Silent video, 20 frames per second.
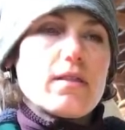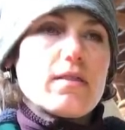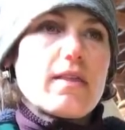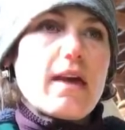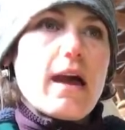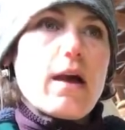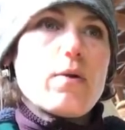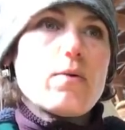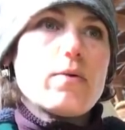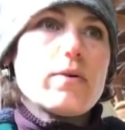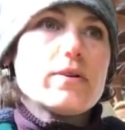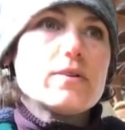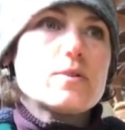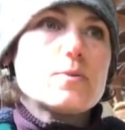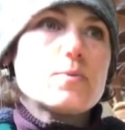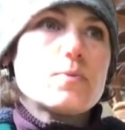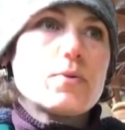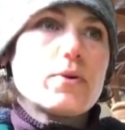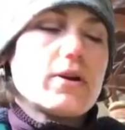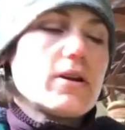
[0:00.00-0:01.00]
That was
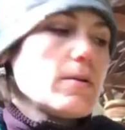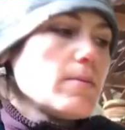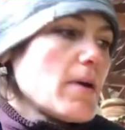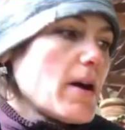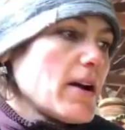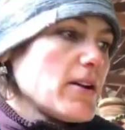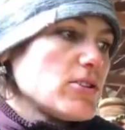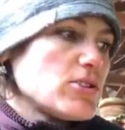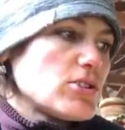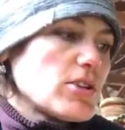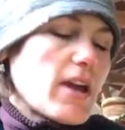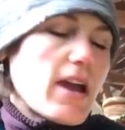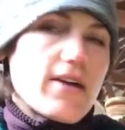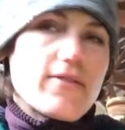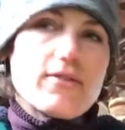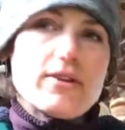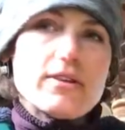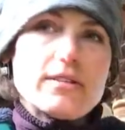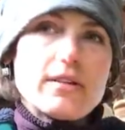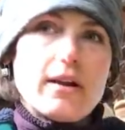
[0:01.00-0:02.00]
pretty much
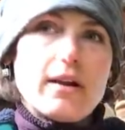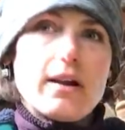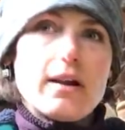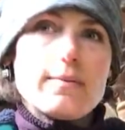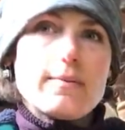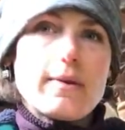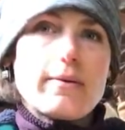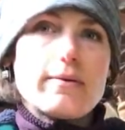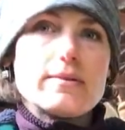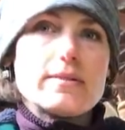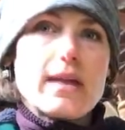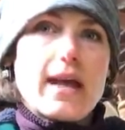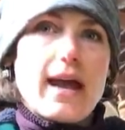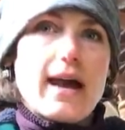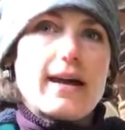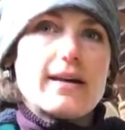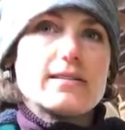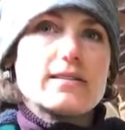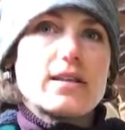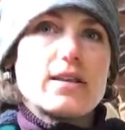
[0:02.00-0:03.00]
every time I was
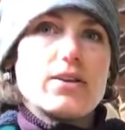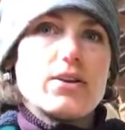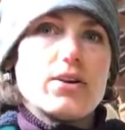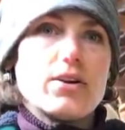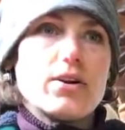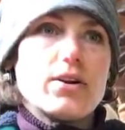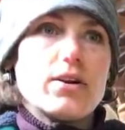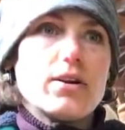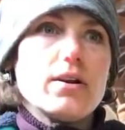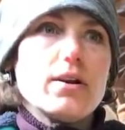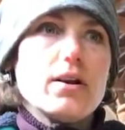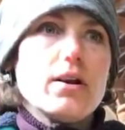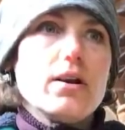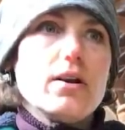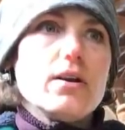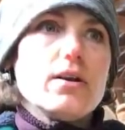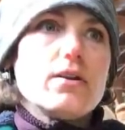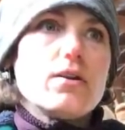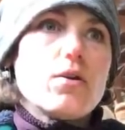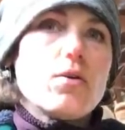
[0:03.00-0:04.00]
asking her,
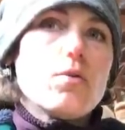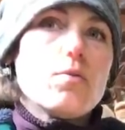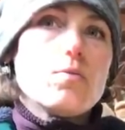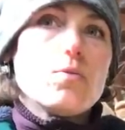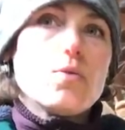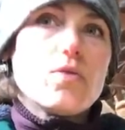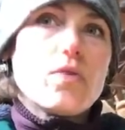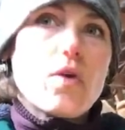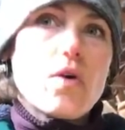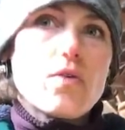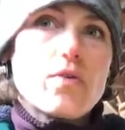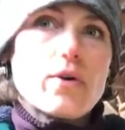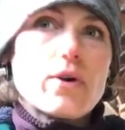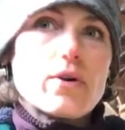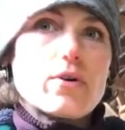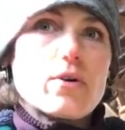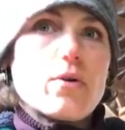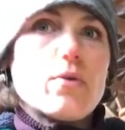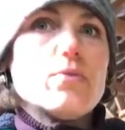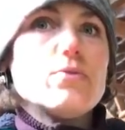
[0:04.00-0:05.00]
no, move
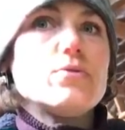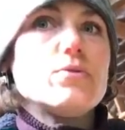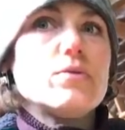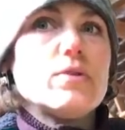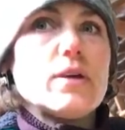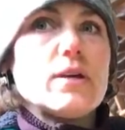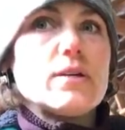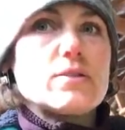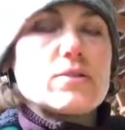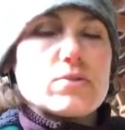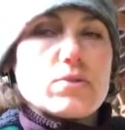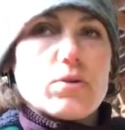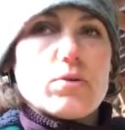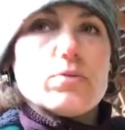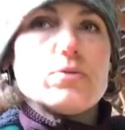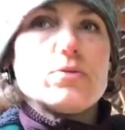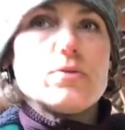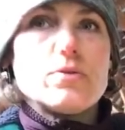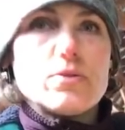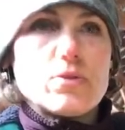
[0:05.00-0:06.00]
over, no, do this, no,
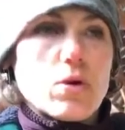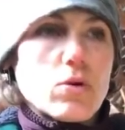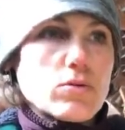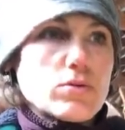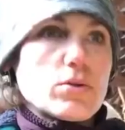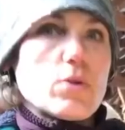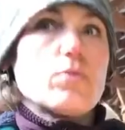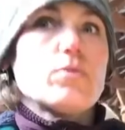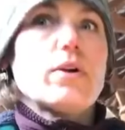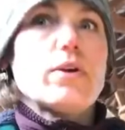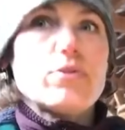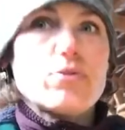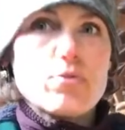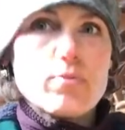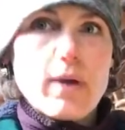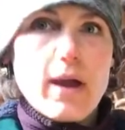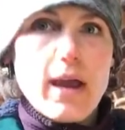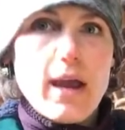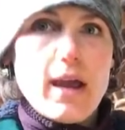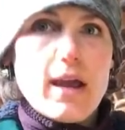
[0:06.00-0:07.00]
don't run through
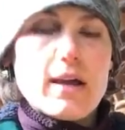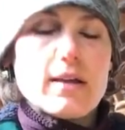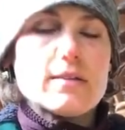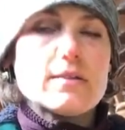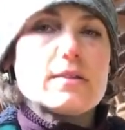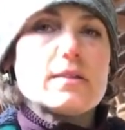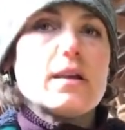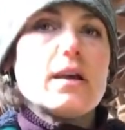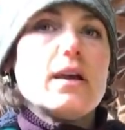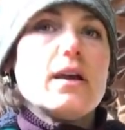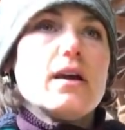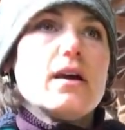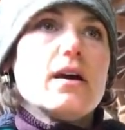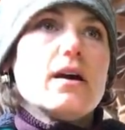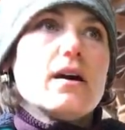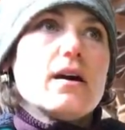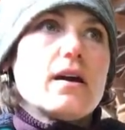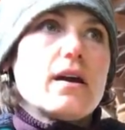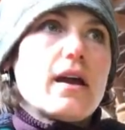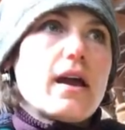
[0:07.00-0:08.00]
my hands.
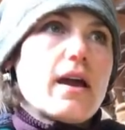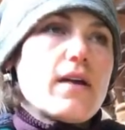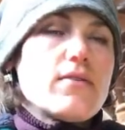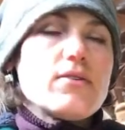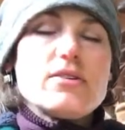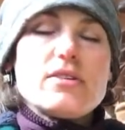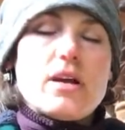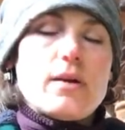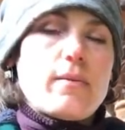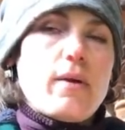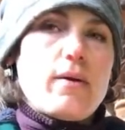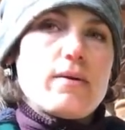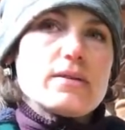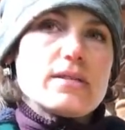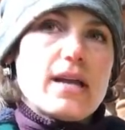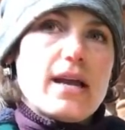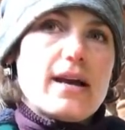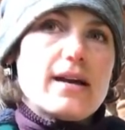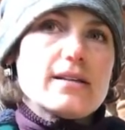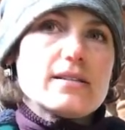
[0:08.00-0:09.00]
Every time I was
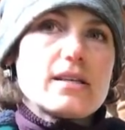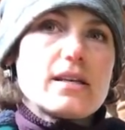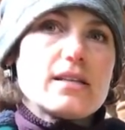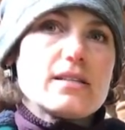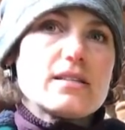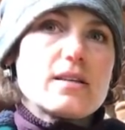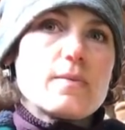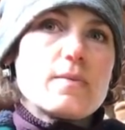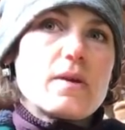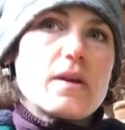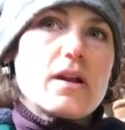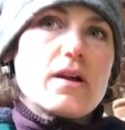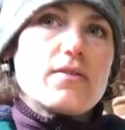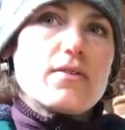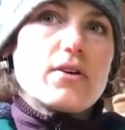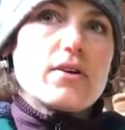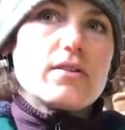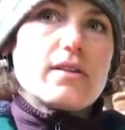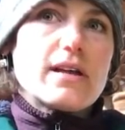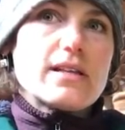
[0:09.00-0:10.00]
asking something of
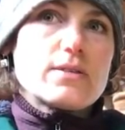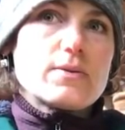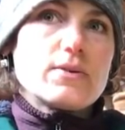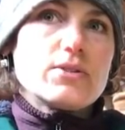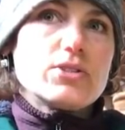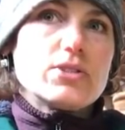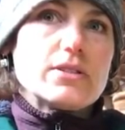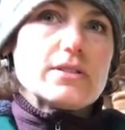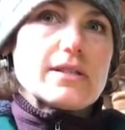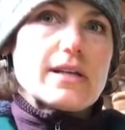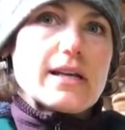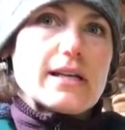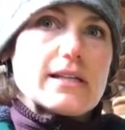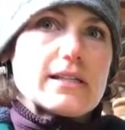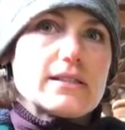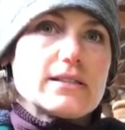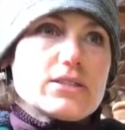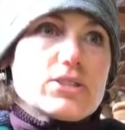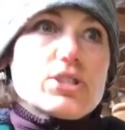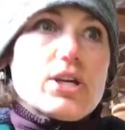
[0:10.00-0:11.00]
her, that's when she's
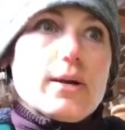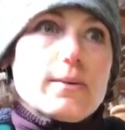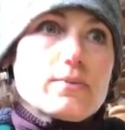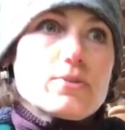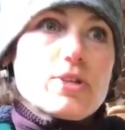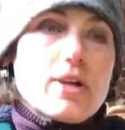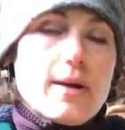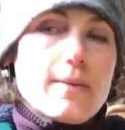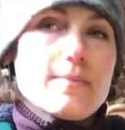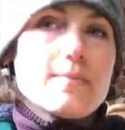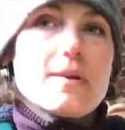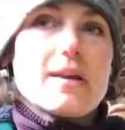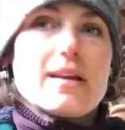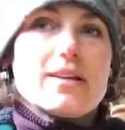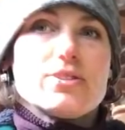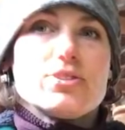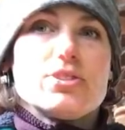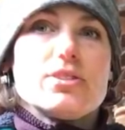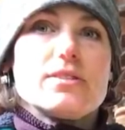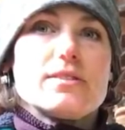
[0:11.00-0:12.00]
like, chomp, chomp,
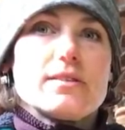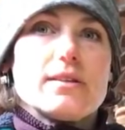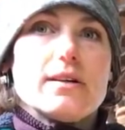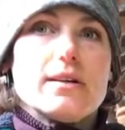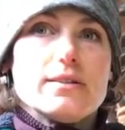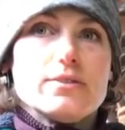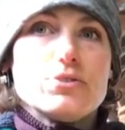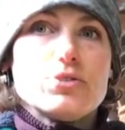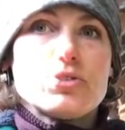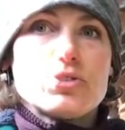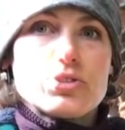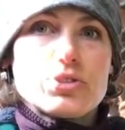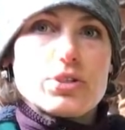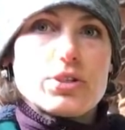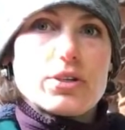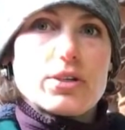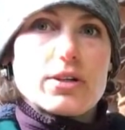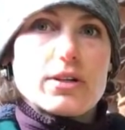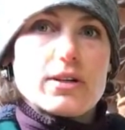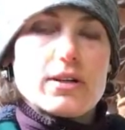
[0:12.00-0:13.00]
because she's
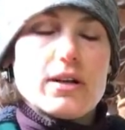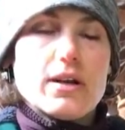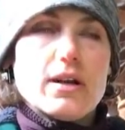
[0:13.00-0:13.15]
unsure.